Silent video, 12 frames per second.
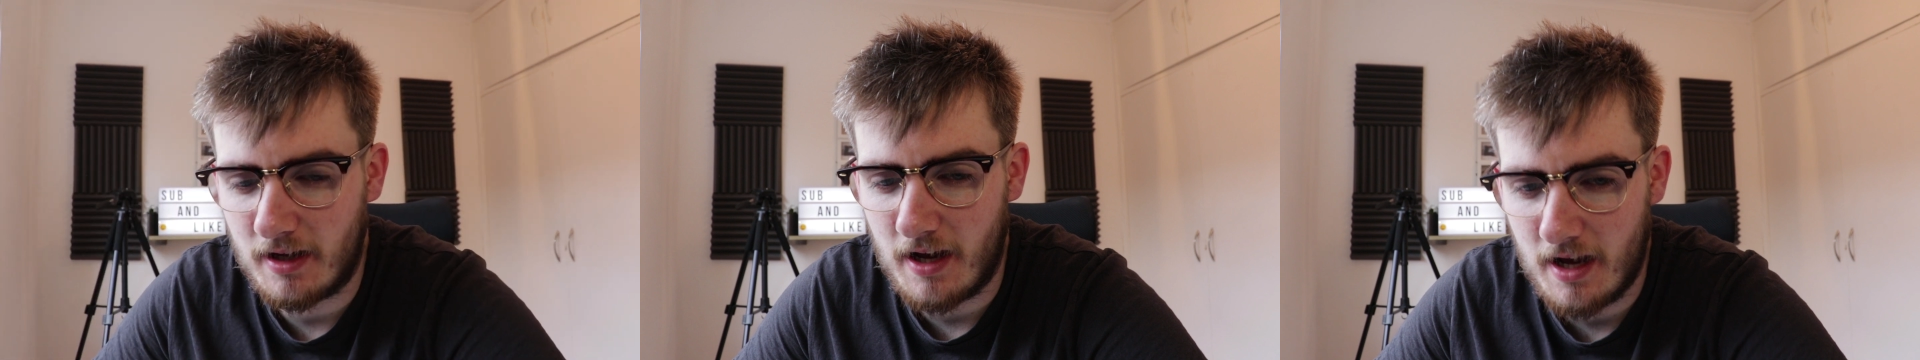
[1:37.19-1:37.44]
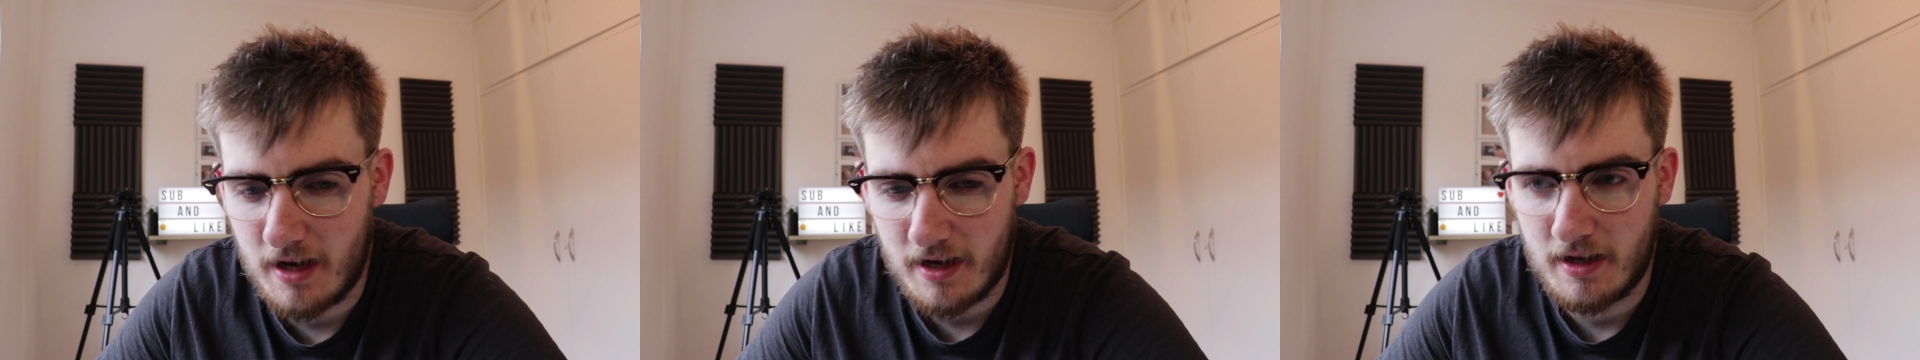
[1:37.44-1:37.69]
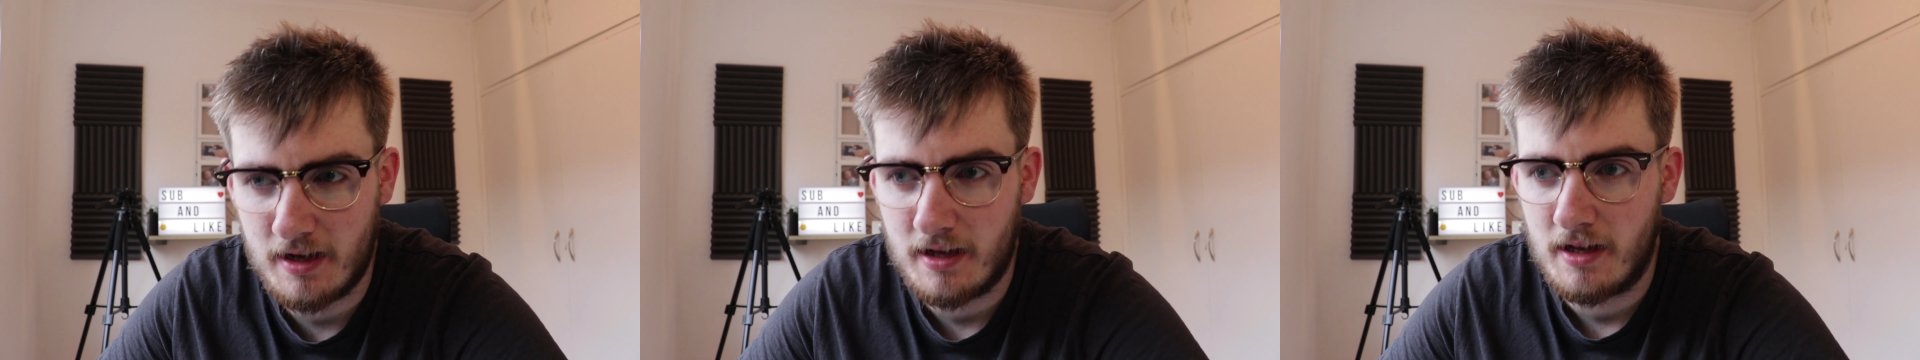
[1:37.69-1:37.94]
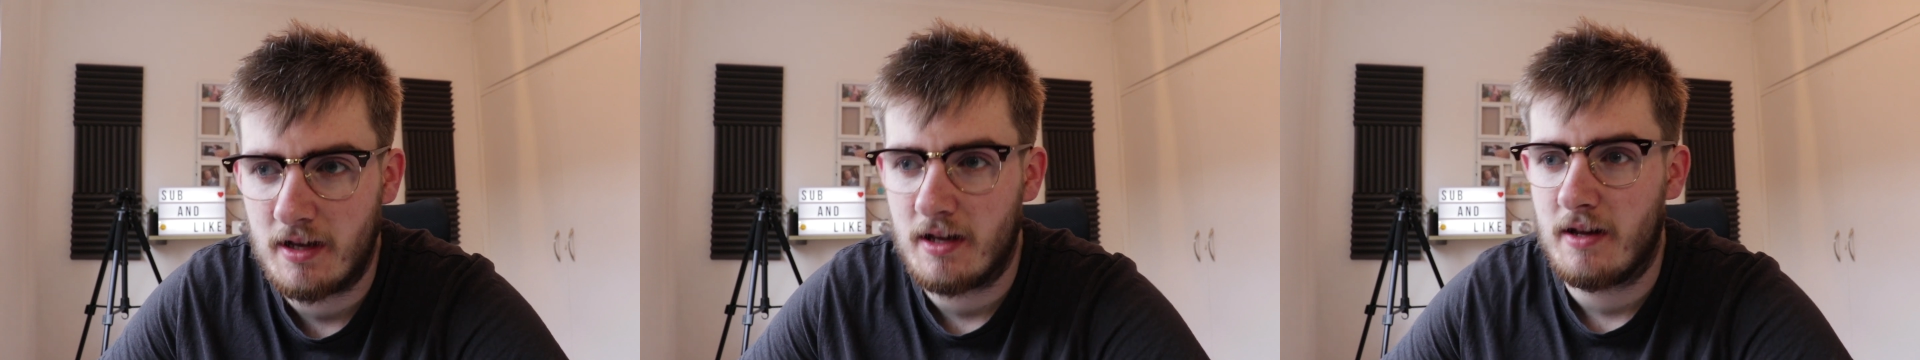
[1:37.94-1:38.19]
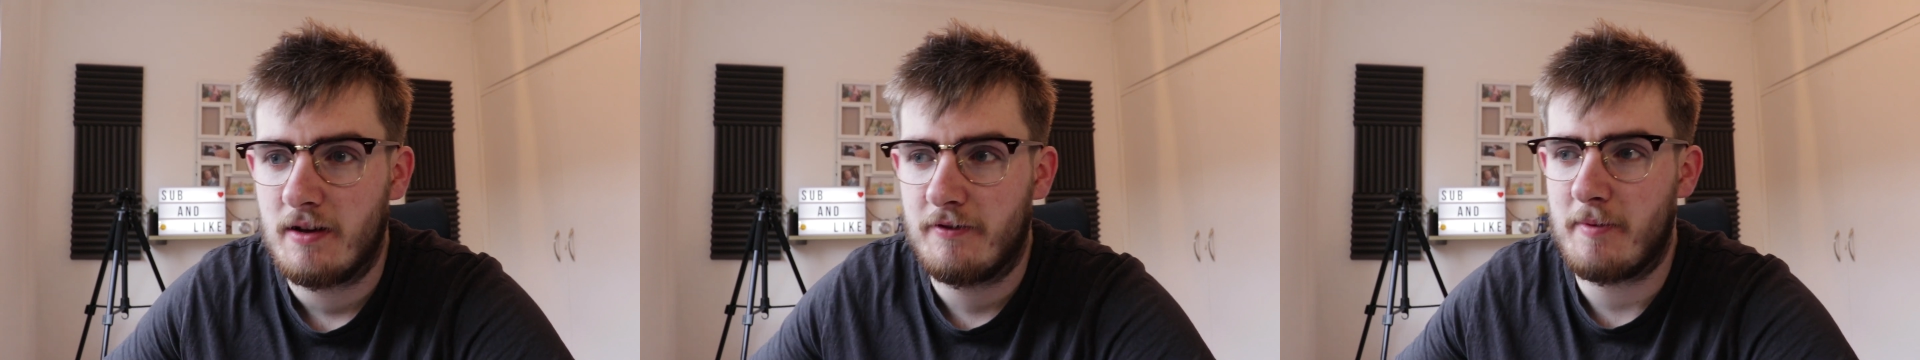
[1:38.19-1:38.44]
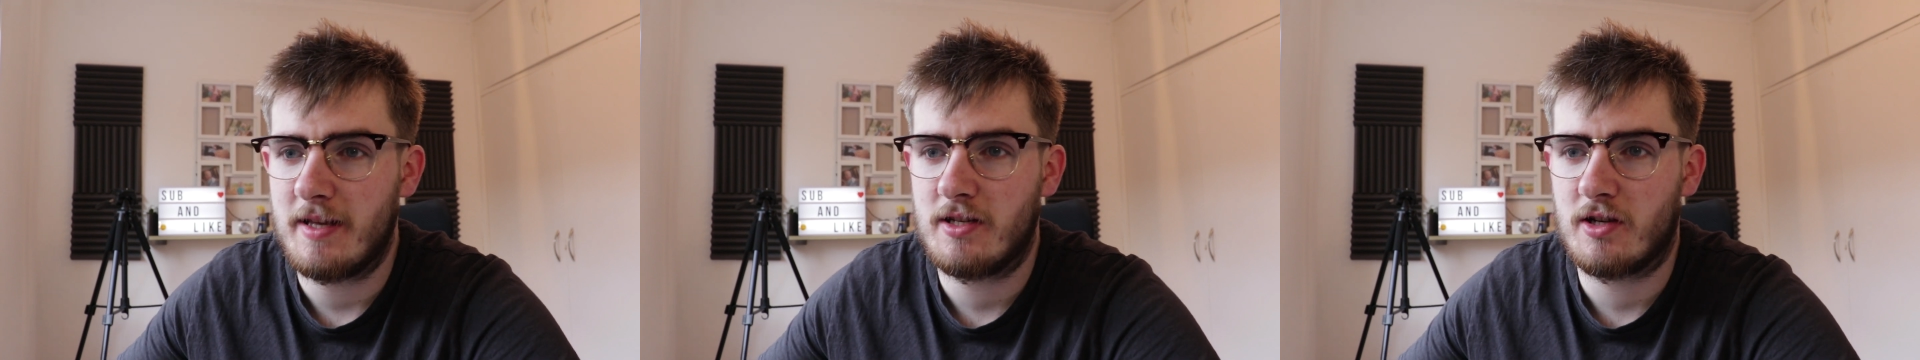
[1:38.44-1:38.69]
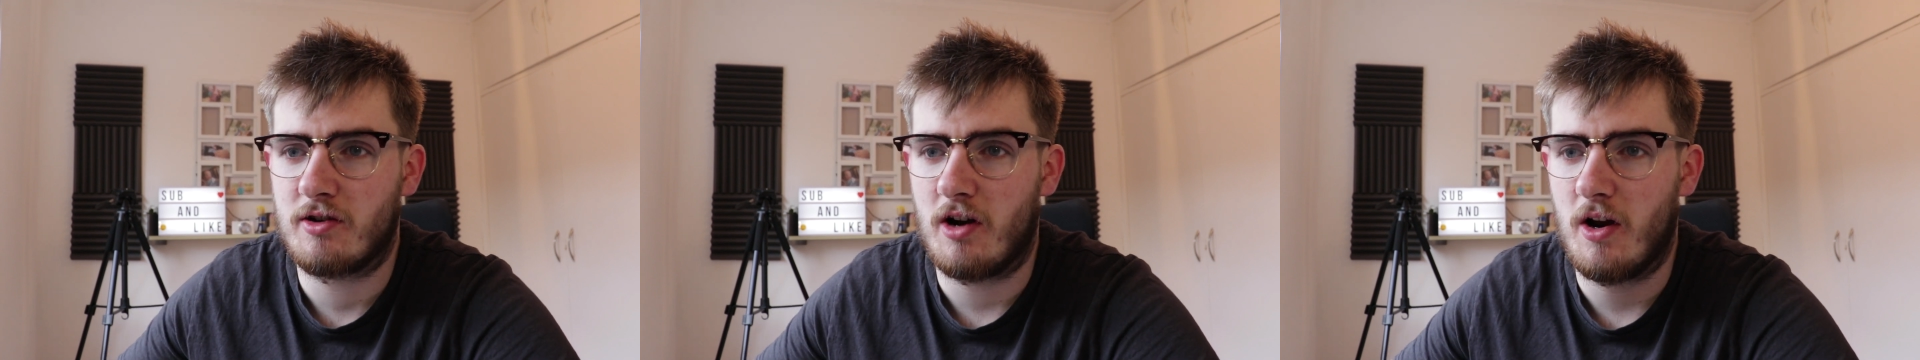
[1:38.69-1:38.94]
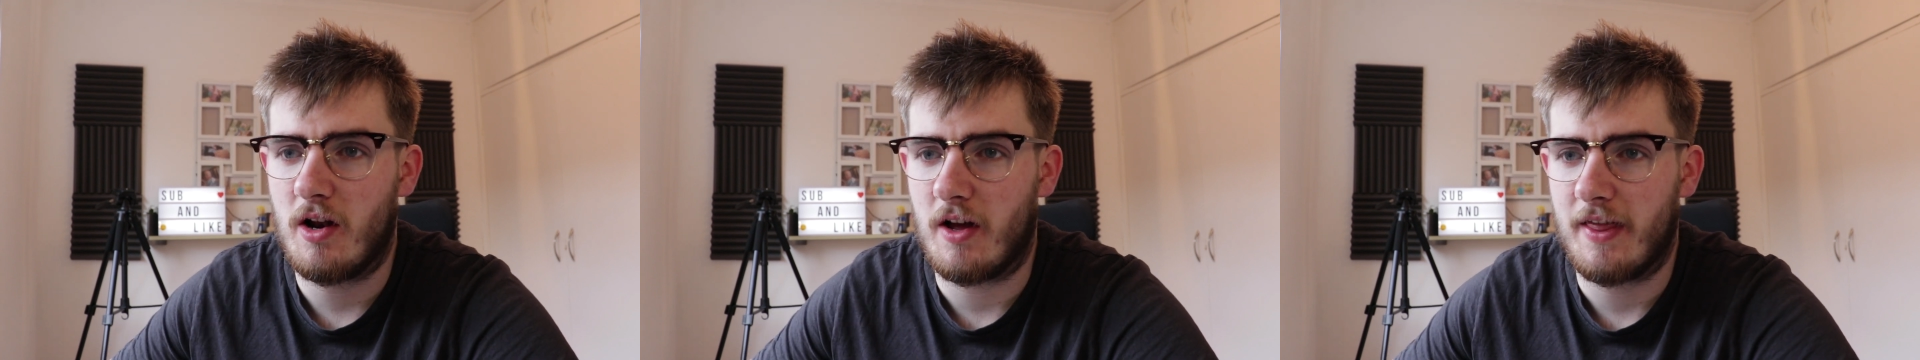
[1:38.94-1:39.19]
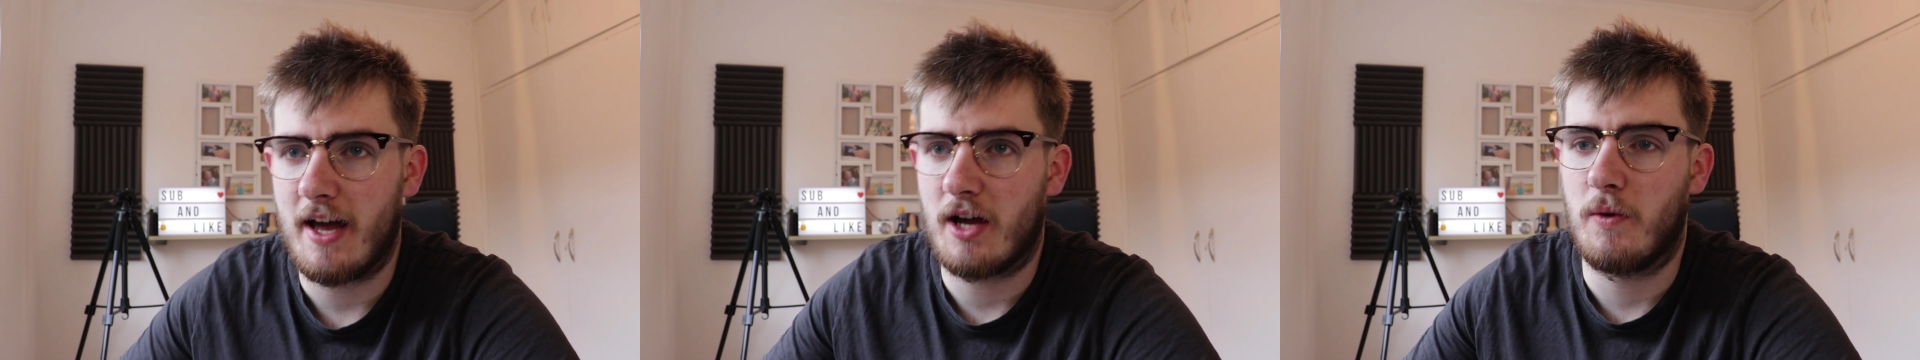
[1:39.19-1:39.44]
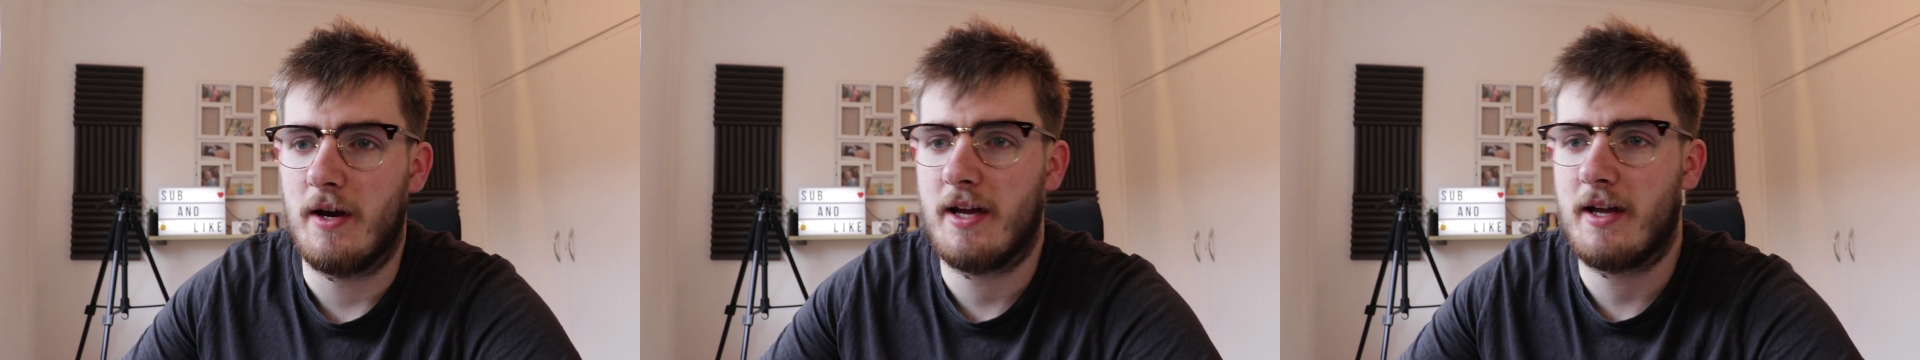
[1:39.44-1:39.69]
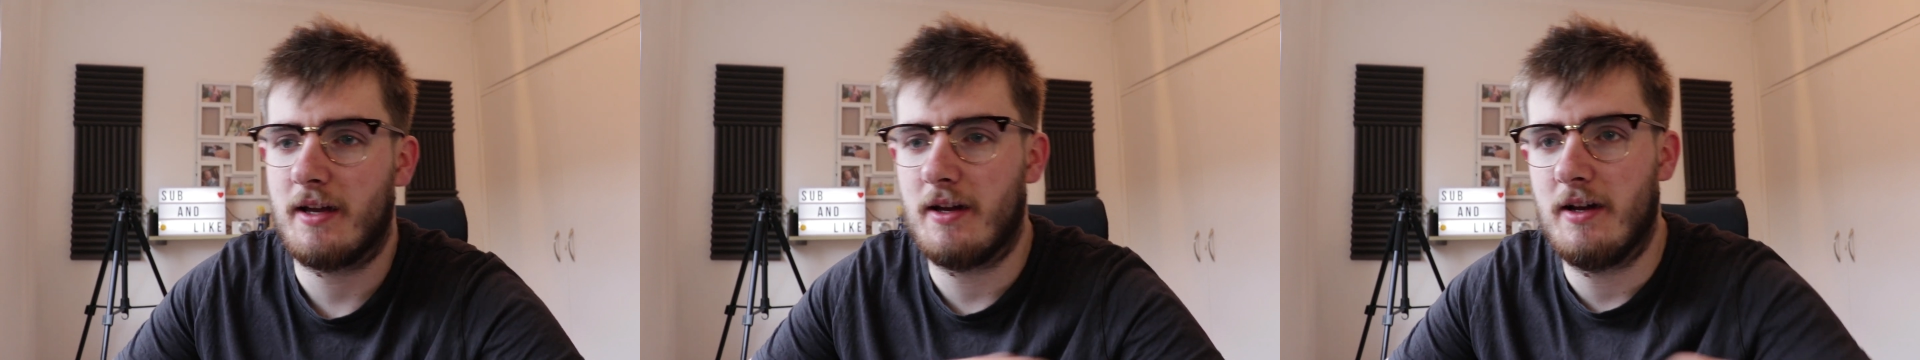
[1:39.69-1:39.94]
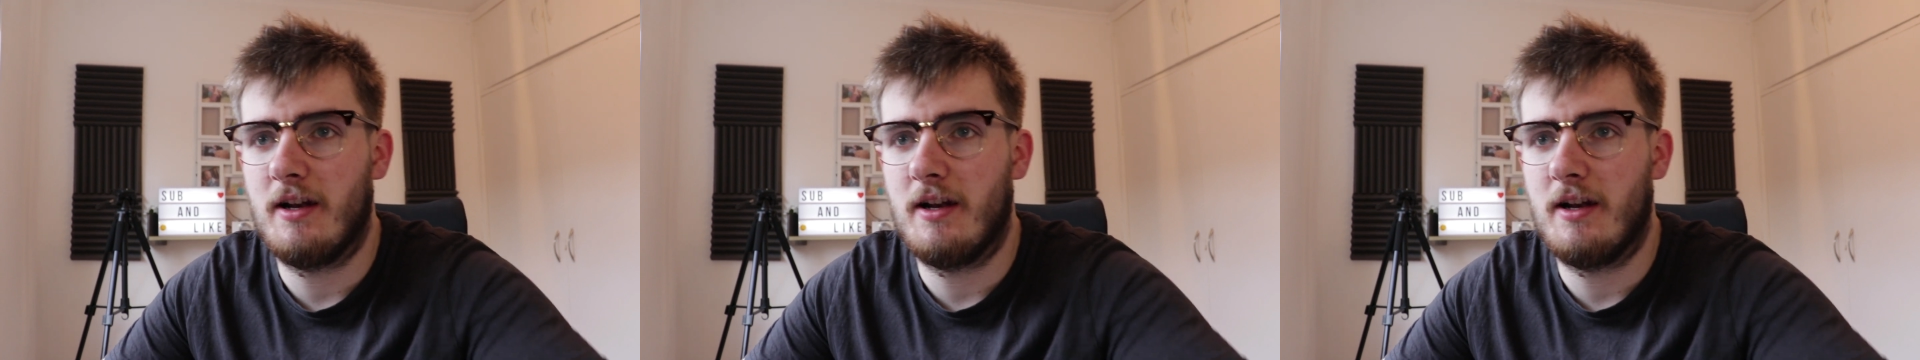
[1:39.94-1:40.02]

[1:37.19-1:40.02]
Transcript: Uh, for me to grow like that quick,